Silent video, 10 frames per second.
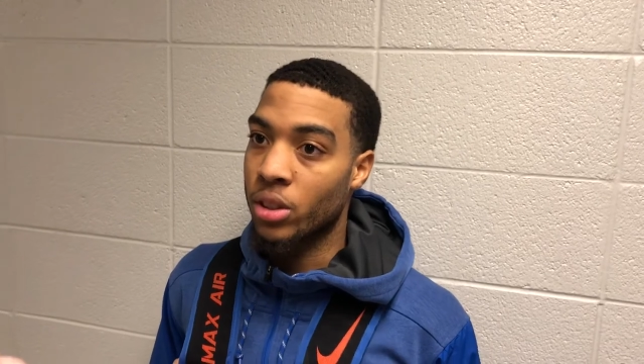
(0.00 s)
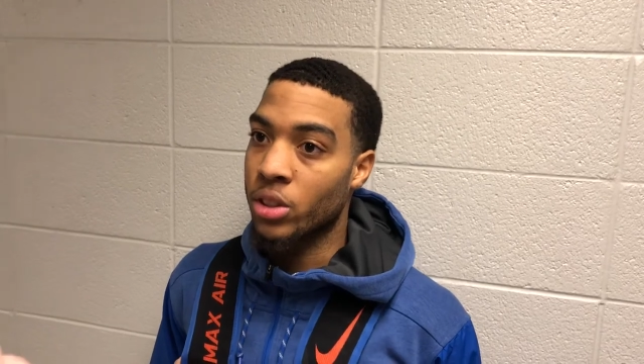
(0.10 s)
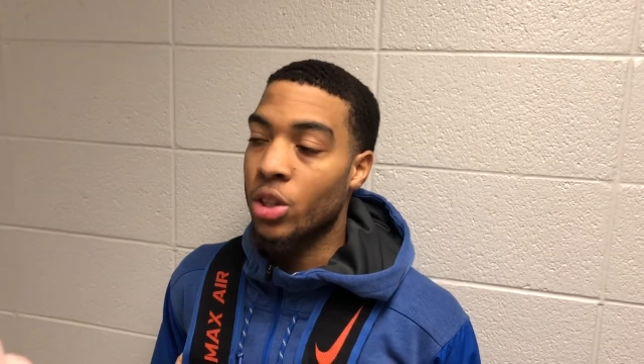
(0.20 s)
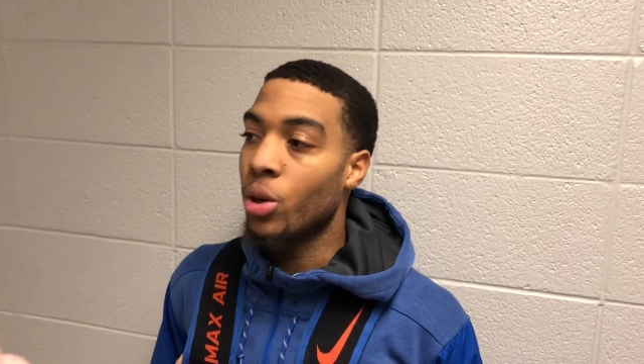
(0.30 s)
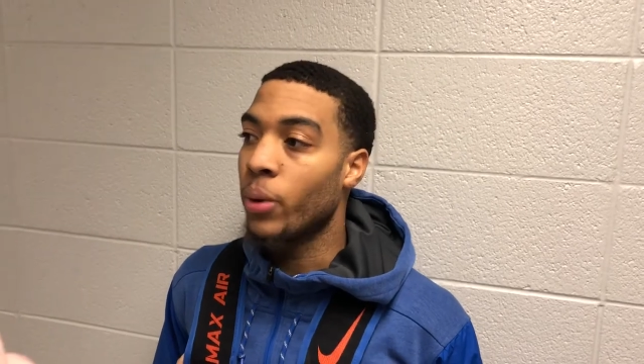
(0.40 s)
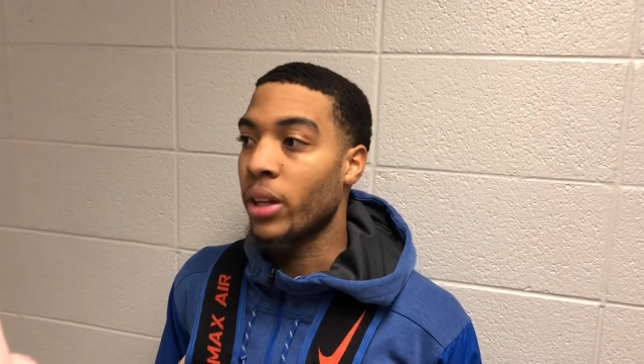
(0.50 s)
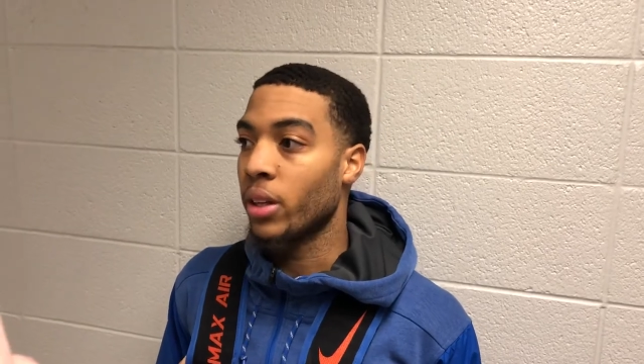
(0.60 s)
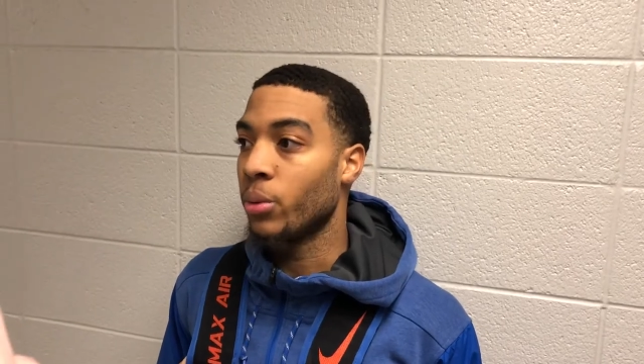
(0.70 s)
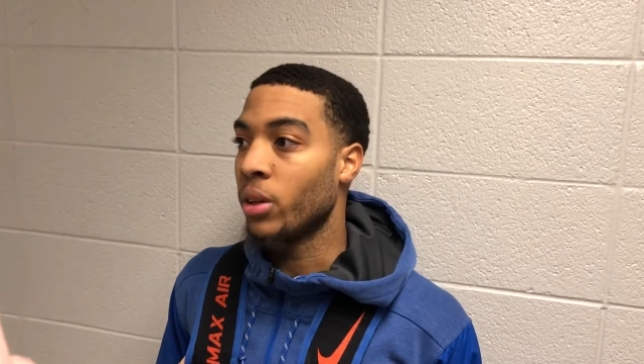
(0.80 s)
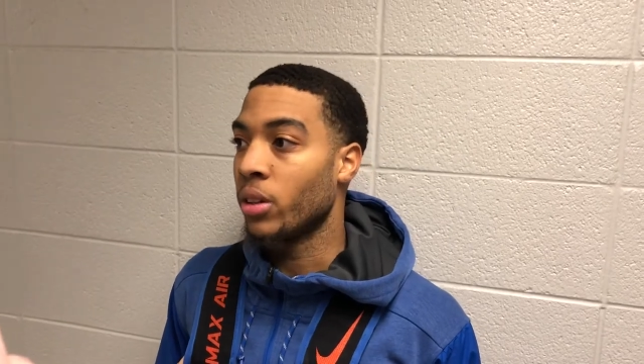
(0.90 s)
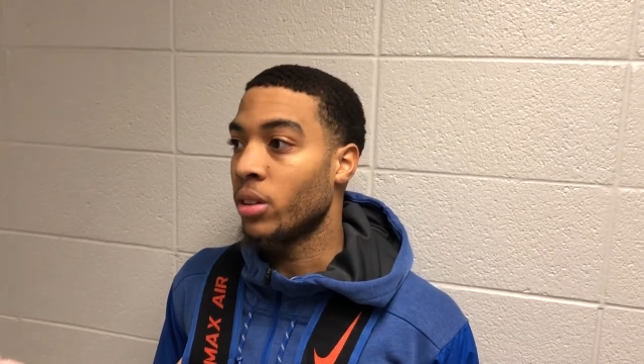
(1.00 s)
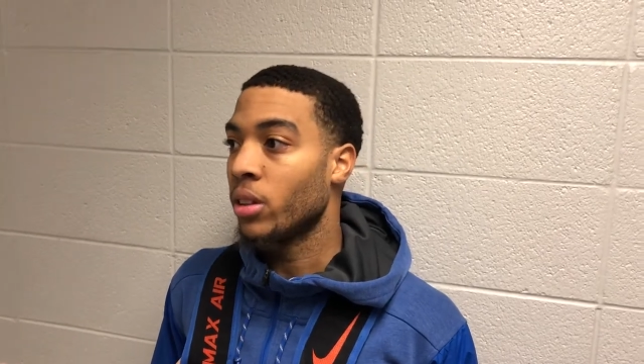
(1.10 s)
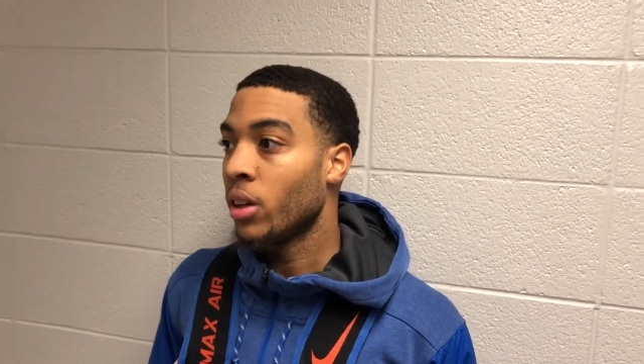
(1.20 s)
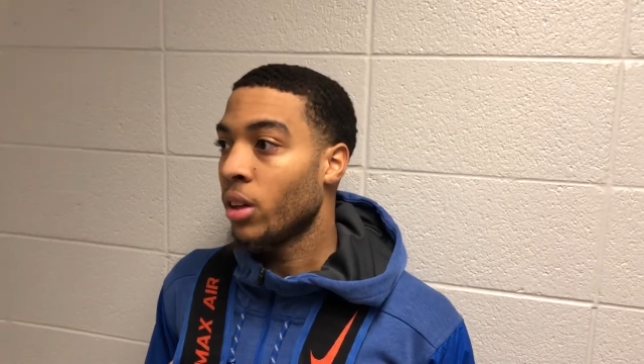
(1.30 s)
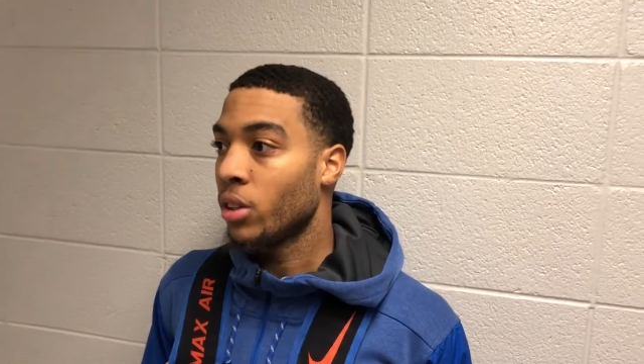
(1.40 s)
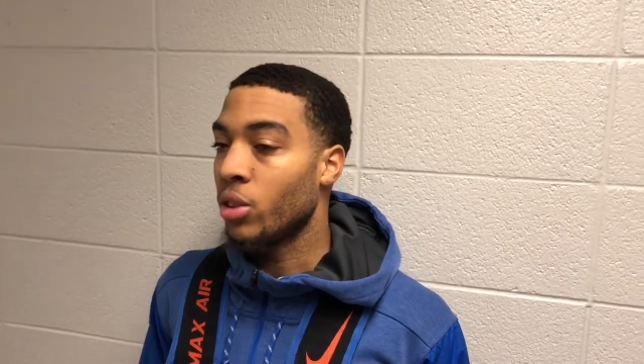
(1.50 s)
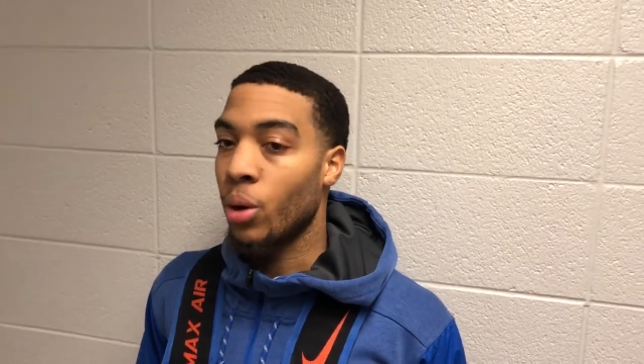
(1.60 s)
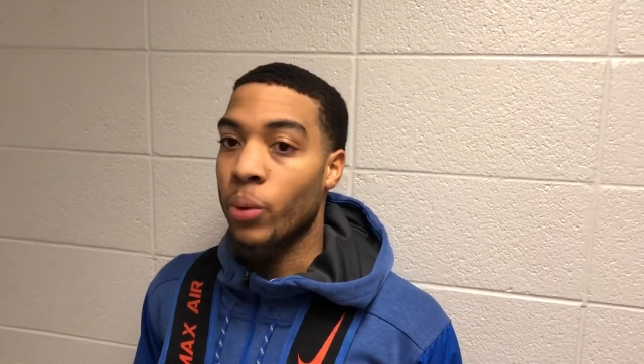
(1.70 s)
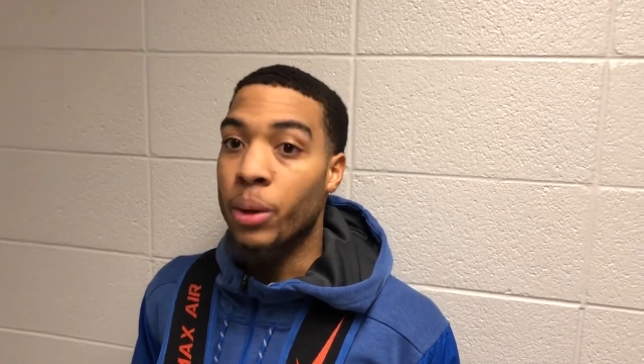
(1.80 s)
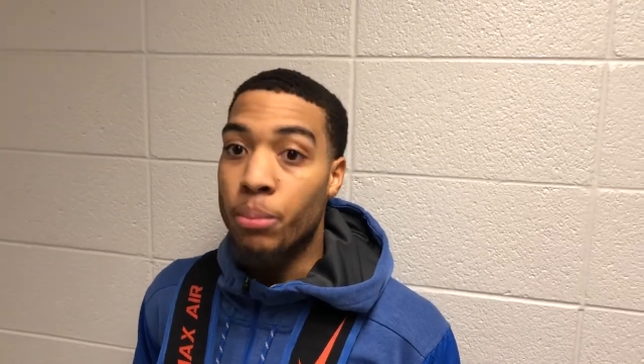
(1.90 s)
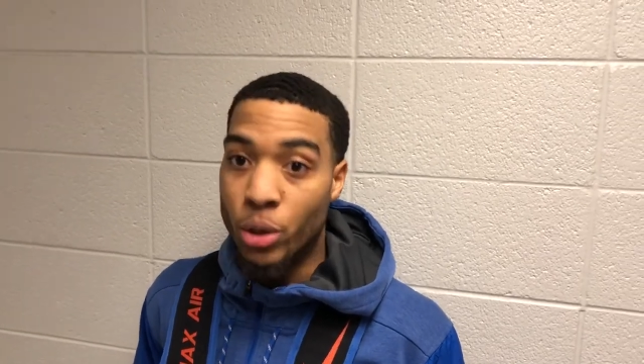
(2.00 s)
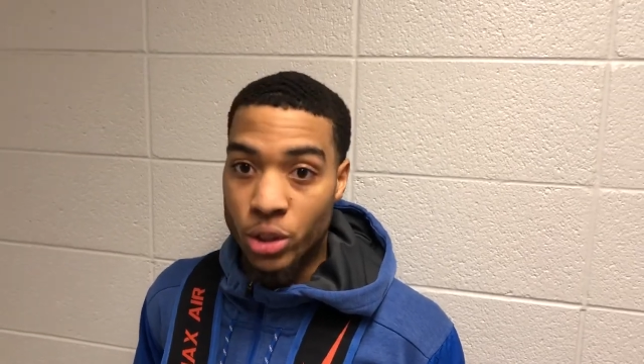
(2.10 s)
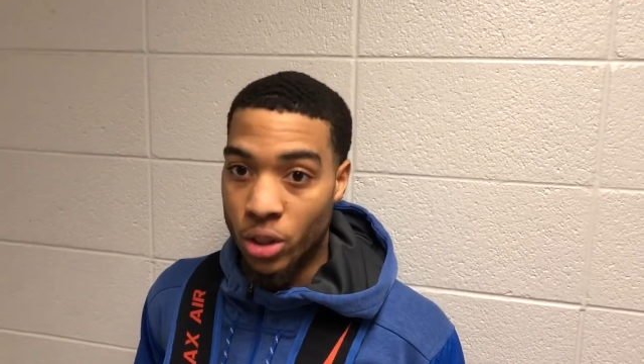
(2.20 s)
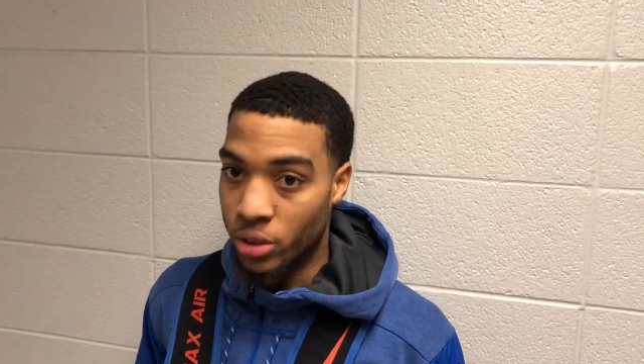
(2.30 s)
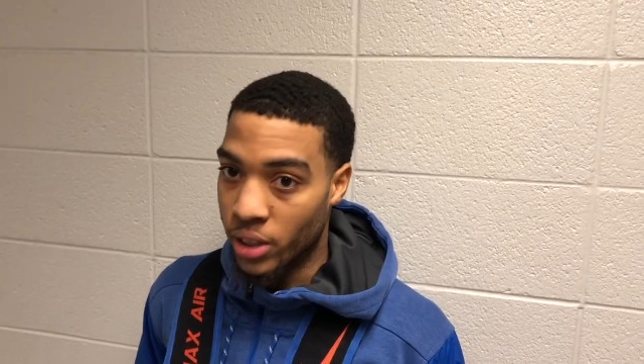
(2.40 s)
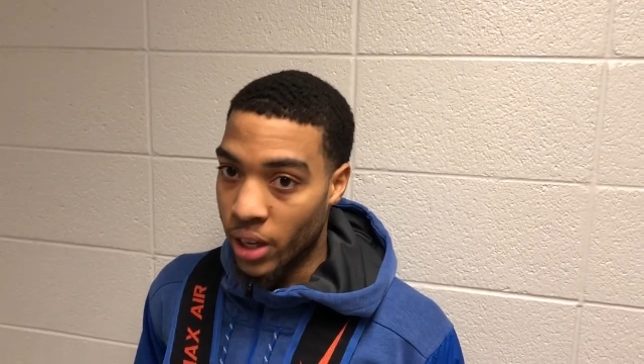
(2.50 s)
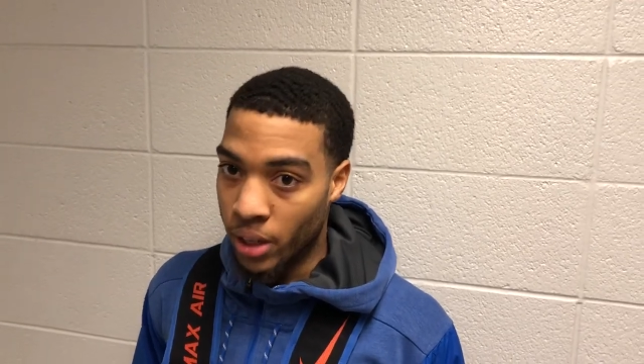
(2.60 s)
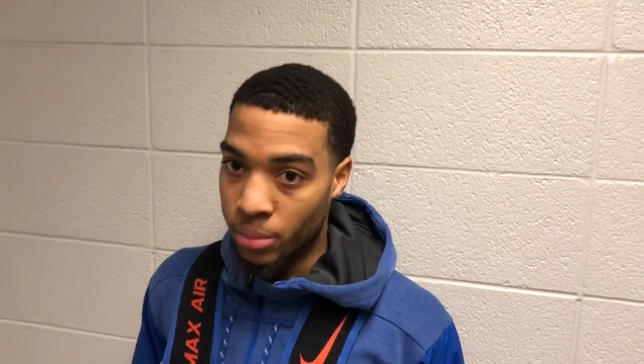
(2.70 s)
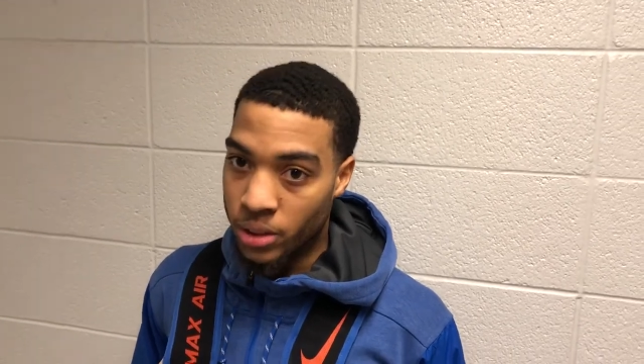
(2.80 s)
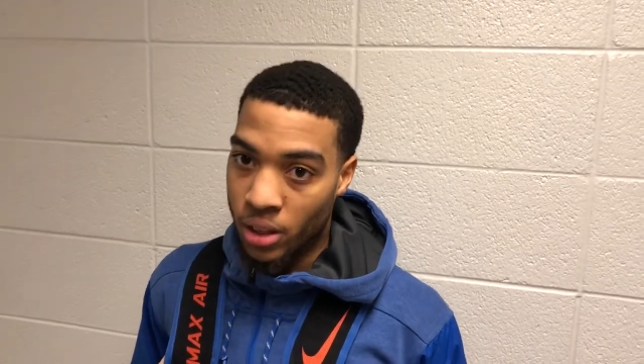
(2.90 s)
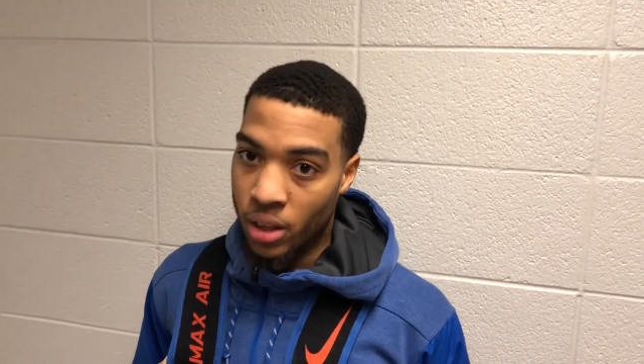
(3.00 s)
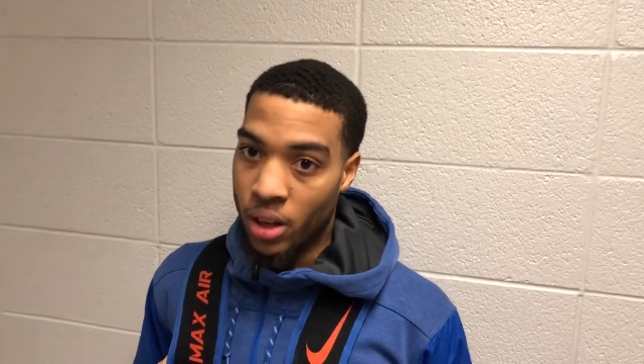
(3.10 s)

there's no way that we're going to, you know, win most of those games.